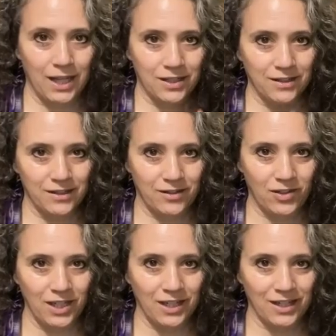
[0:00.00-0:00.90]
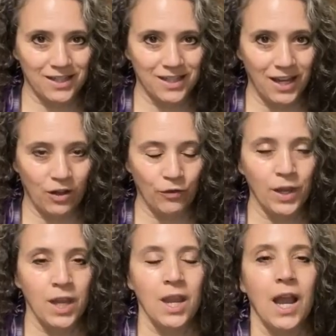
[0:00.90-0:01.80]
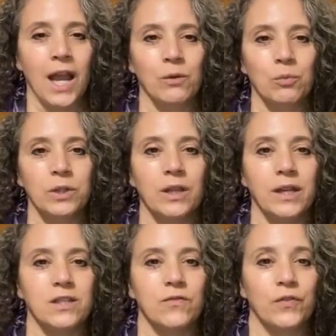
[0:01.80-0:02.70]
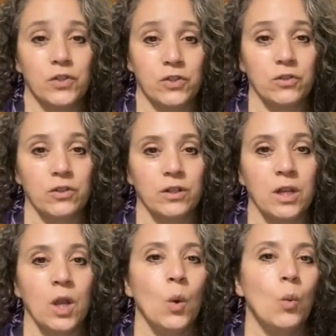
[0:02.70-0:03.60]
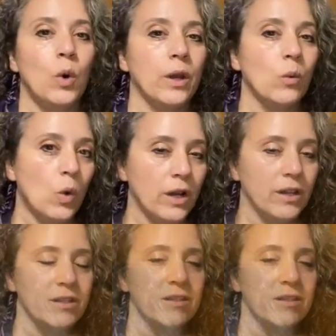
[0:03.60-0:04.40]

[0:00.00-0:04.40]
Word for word: to the zucchini itself, I realized for certain what it was